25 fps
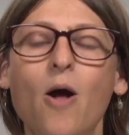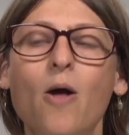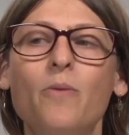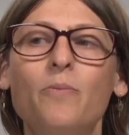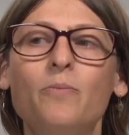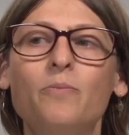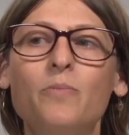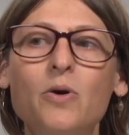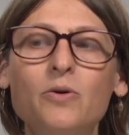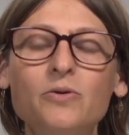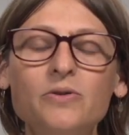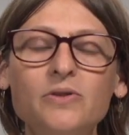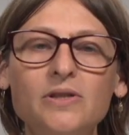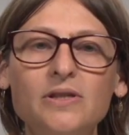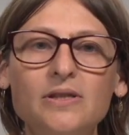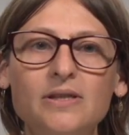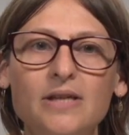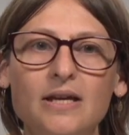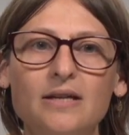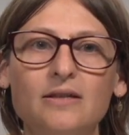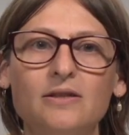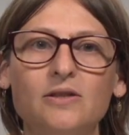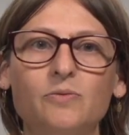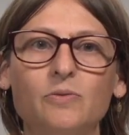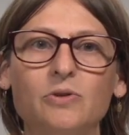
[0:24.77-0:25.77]
Most
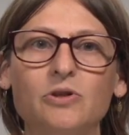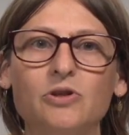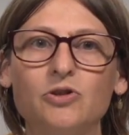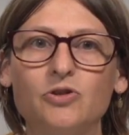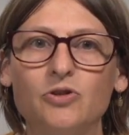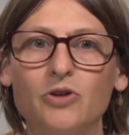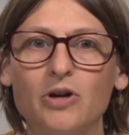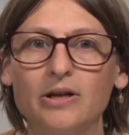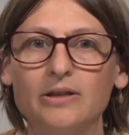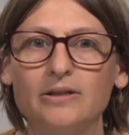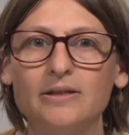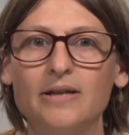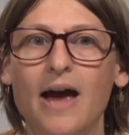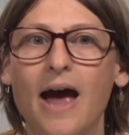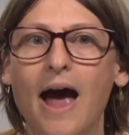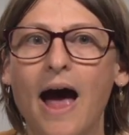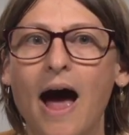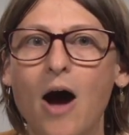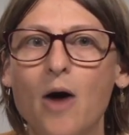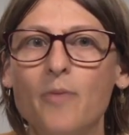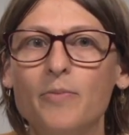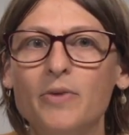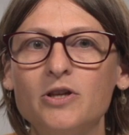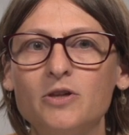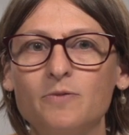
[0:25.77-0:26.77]
states restrict
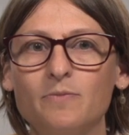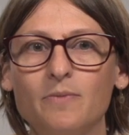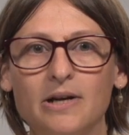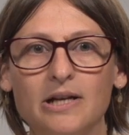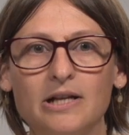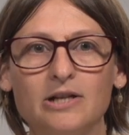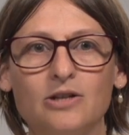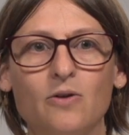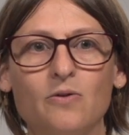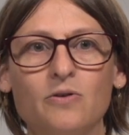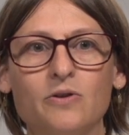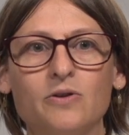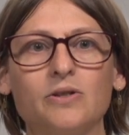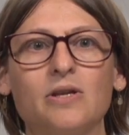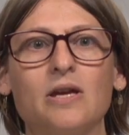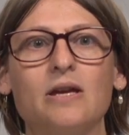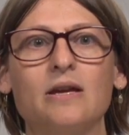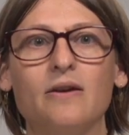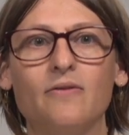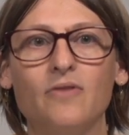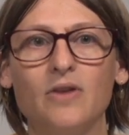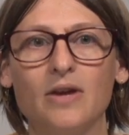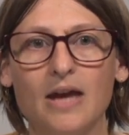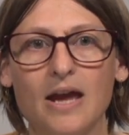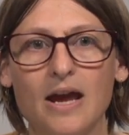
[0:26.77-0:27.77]
how much money donors can
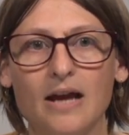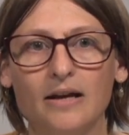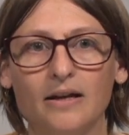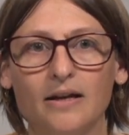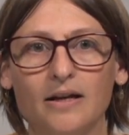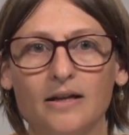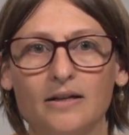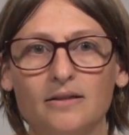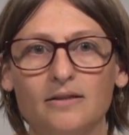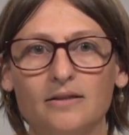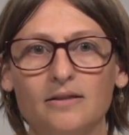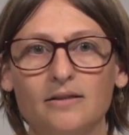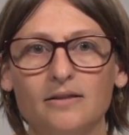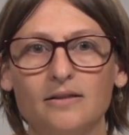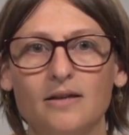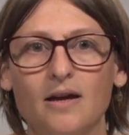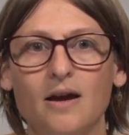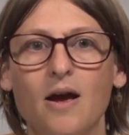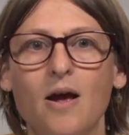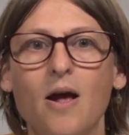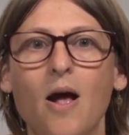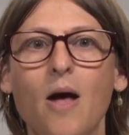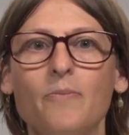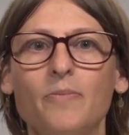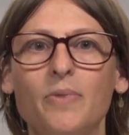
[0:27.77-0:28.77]
give to candidates,
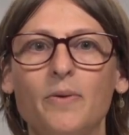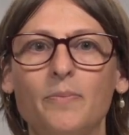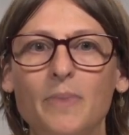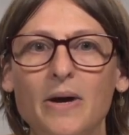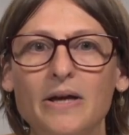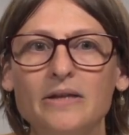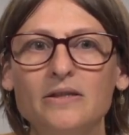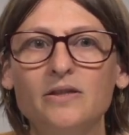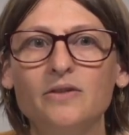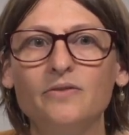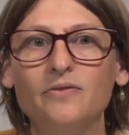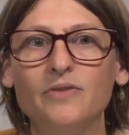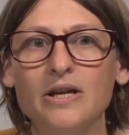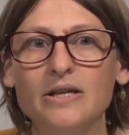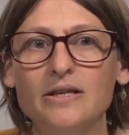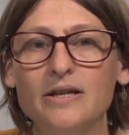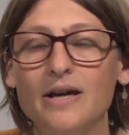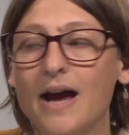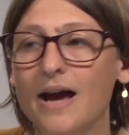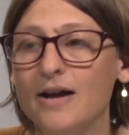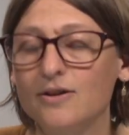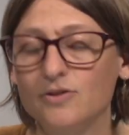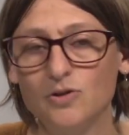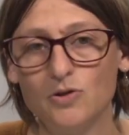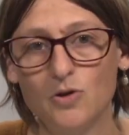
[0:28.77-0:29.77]
but Pennsylvania
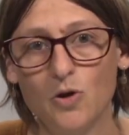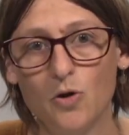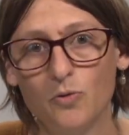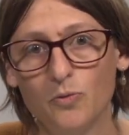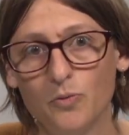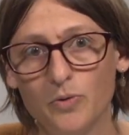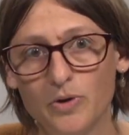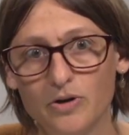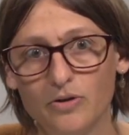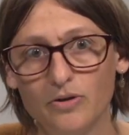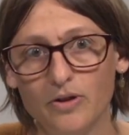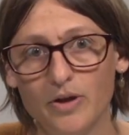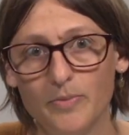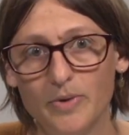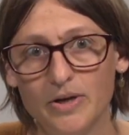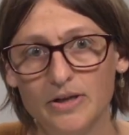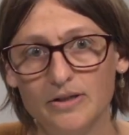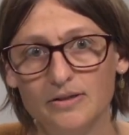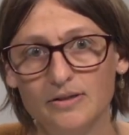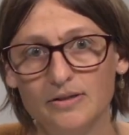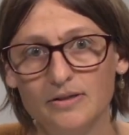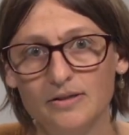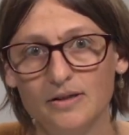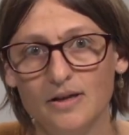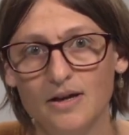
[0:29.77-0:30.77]
has no real
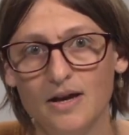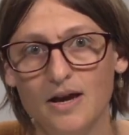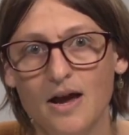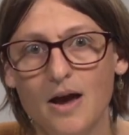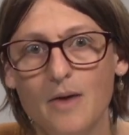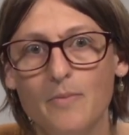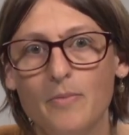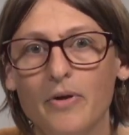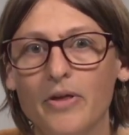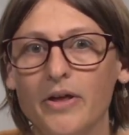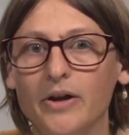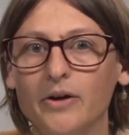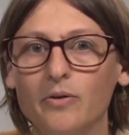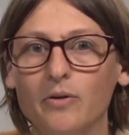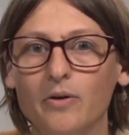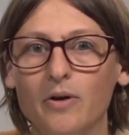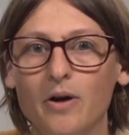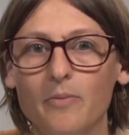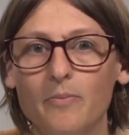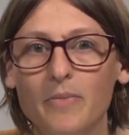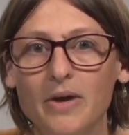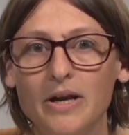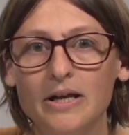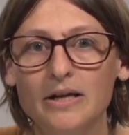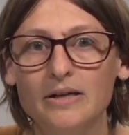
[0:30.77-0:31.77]
limits. Political
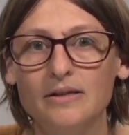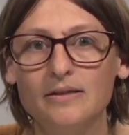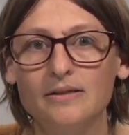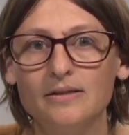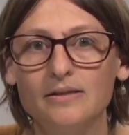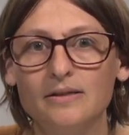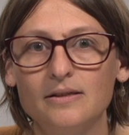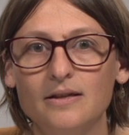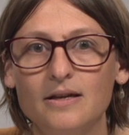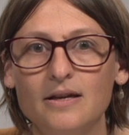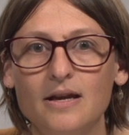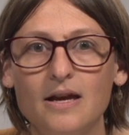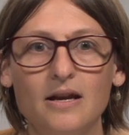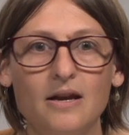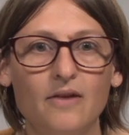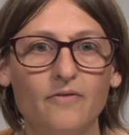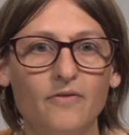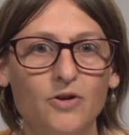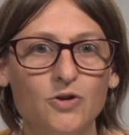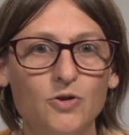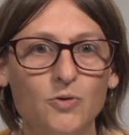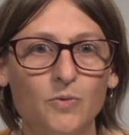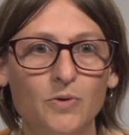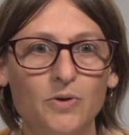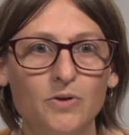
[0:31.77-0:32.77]
committees,
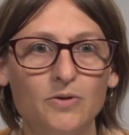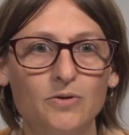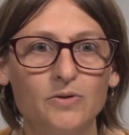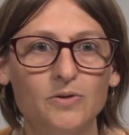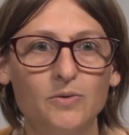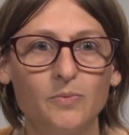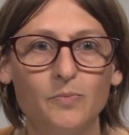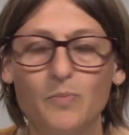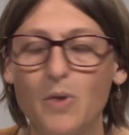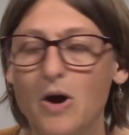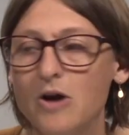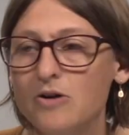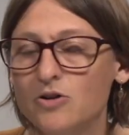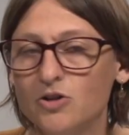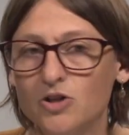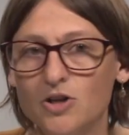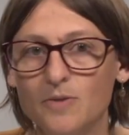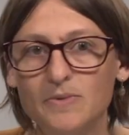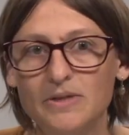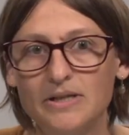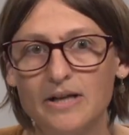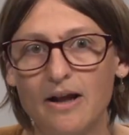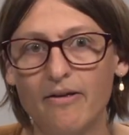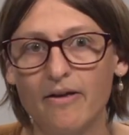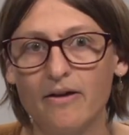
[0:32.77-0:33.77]
individuals,
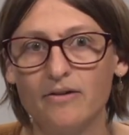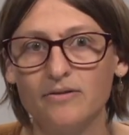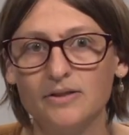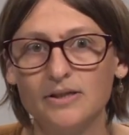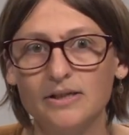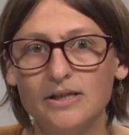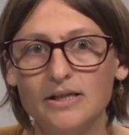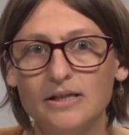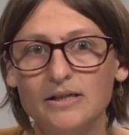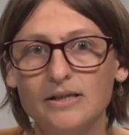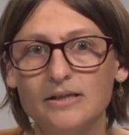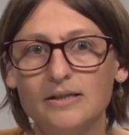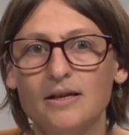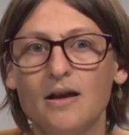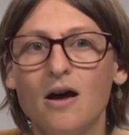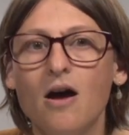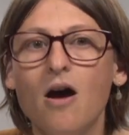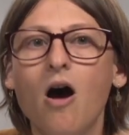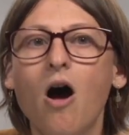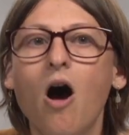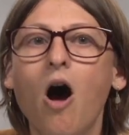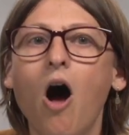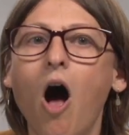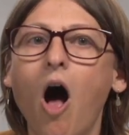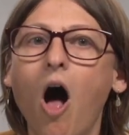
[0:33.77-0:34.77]
partnerships and LLCs,
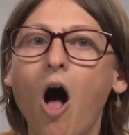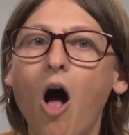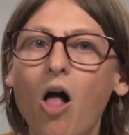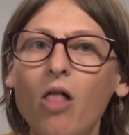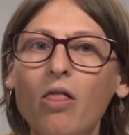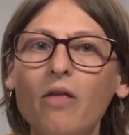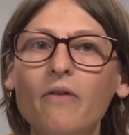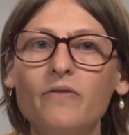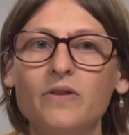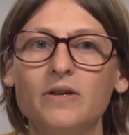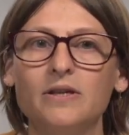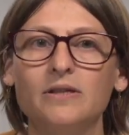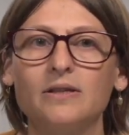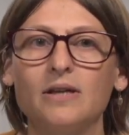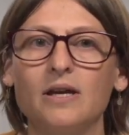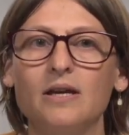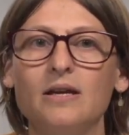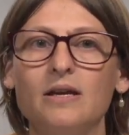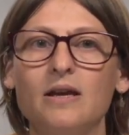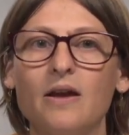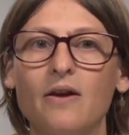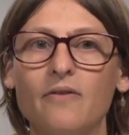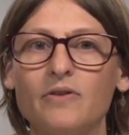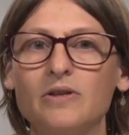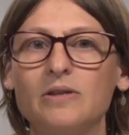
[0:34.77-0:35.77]
all of these can
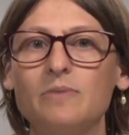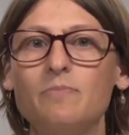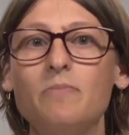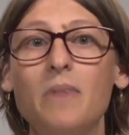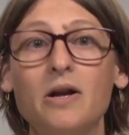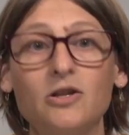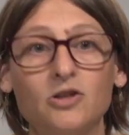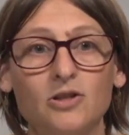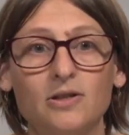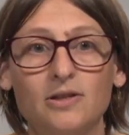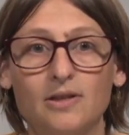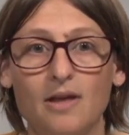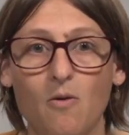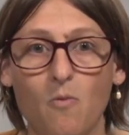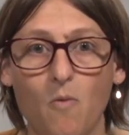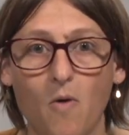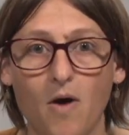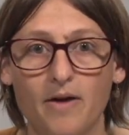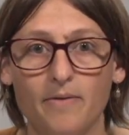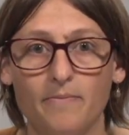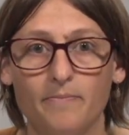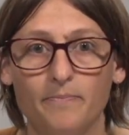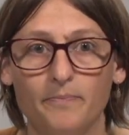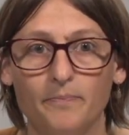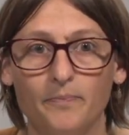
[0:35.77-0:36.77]
give as much as they
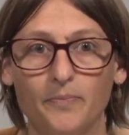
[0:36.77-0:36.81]
want.